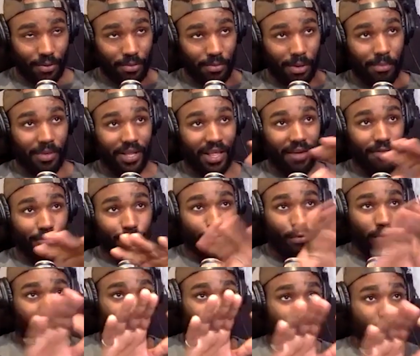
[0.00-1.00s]
Remember that
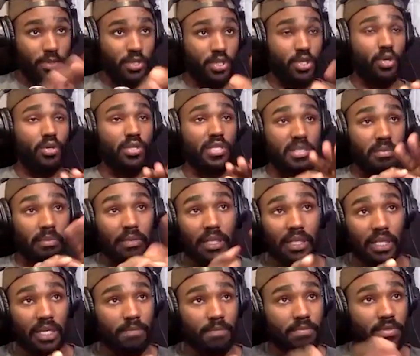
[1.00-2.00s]
full episode, some
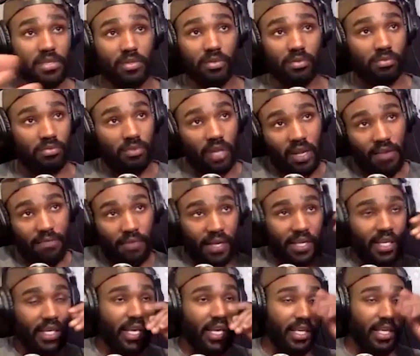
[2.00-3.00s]
clips, and if I
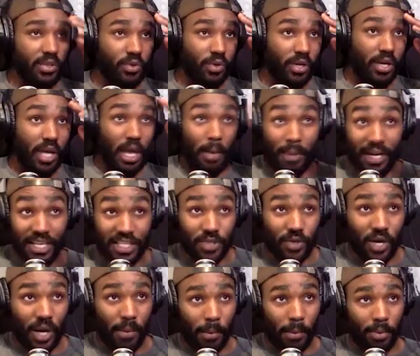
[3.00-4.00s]
can get to it. But
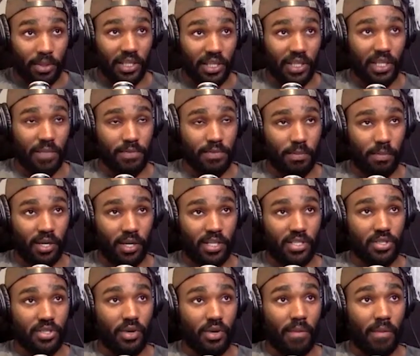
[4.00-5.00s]
Instagram, I put the clips up on
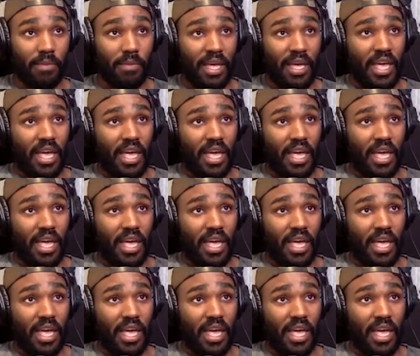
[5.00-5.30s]
Instagram.